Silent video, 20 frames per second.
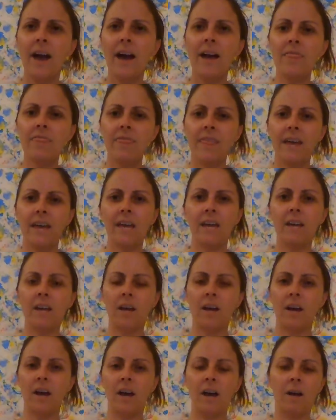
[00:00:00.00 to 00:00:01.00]
And
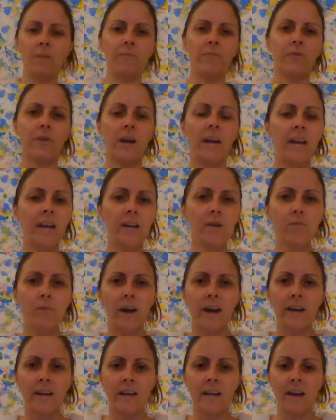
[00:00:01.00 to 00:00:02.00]
then for
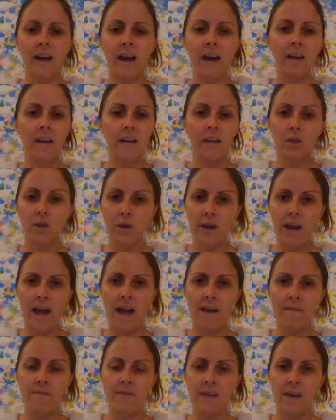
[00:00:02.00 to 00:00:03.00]
handwriting, I'd either
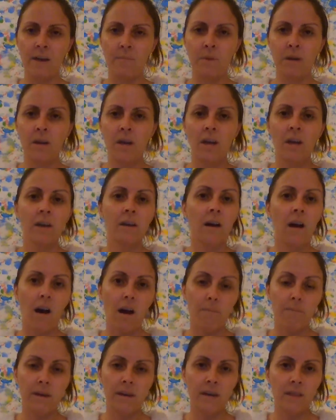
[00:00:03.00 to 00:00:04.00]
have them
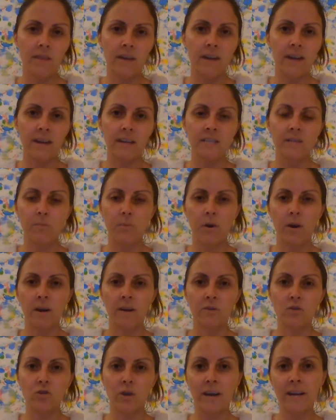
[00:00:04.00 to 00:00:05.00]
copy the Gettysburg
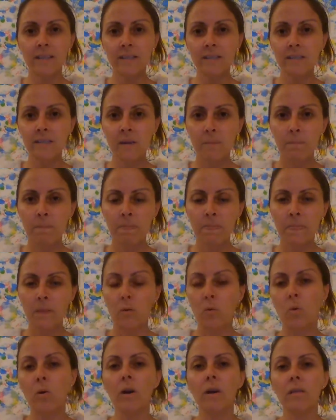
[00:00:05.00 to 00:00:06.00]
Address
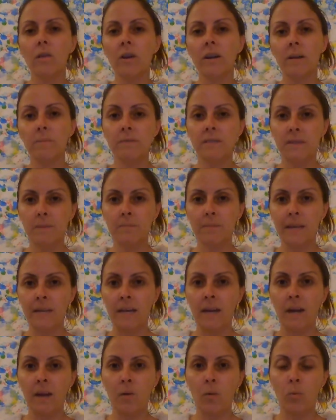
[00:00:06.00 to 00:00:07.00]
or look up some
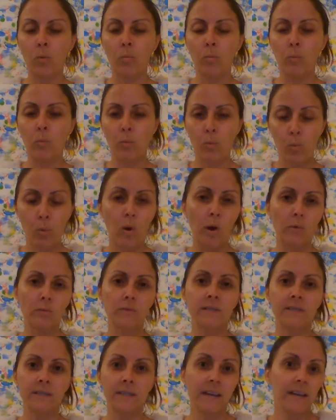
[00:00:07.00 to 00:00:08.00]
Lincoln
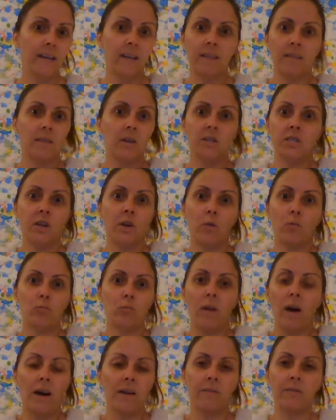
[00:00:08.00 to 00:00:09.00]
quotes. Like there's a
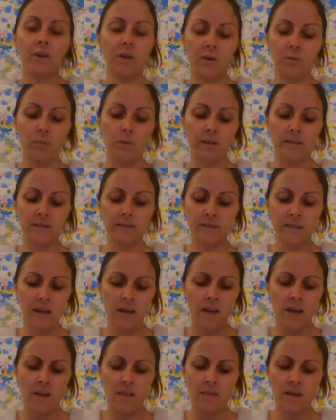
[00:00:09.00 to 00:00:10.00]
lot of good ones.
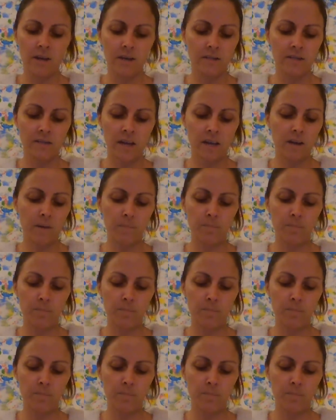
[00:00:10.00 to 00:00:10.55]
There's